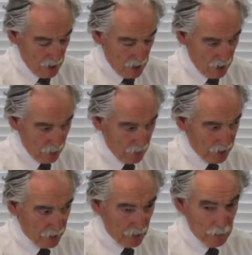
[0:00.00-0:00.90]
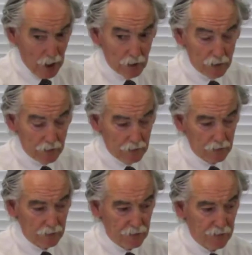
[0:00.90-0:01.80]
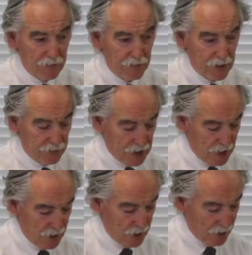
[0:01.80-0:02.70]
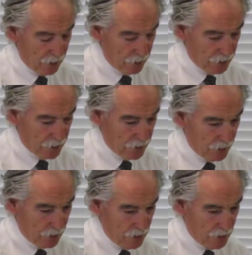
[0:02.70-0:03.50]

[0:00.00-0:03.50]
I went about 15 years,